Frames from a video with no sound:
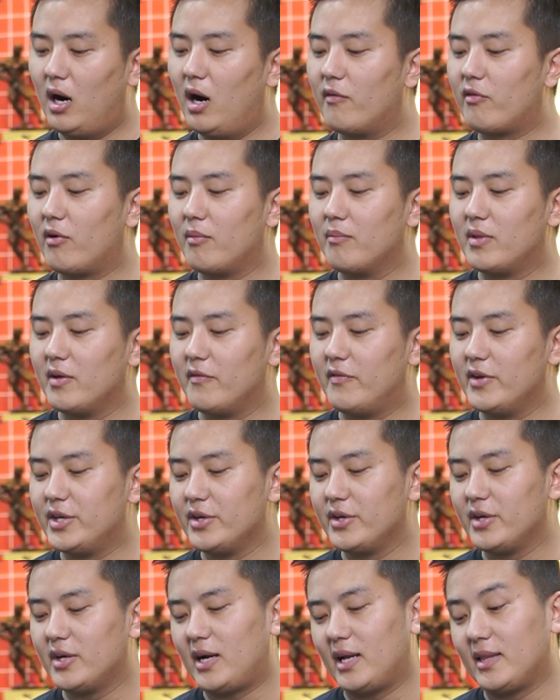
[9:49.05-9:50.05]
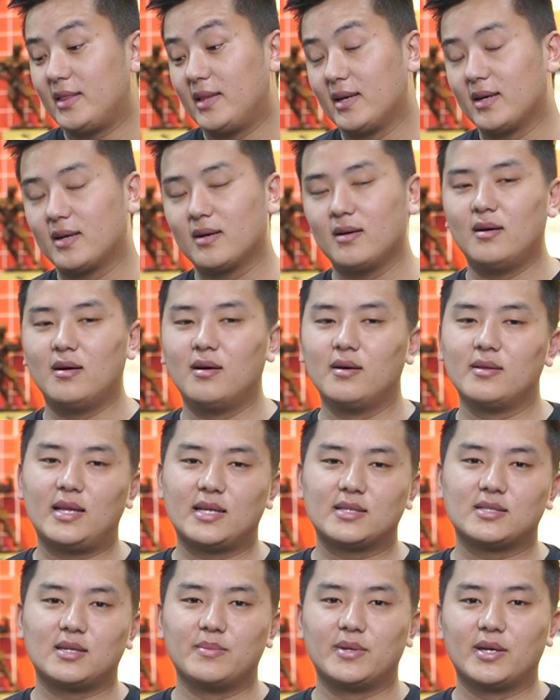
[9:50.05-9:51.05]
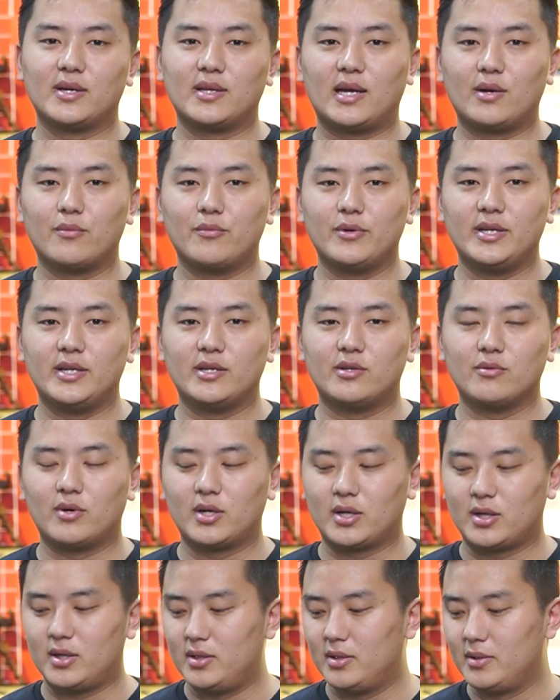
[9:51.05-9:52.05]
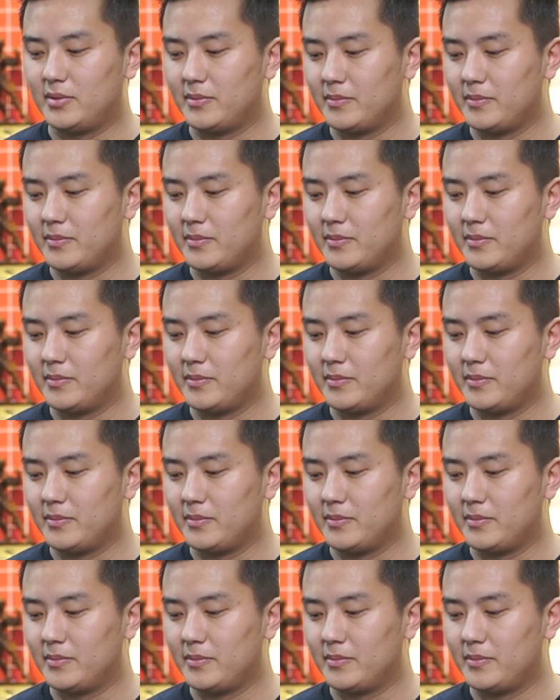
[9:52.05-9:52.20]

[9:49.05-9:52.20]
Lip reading: from the video here I think that's something that we need to work on.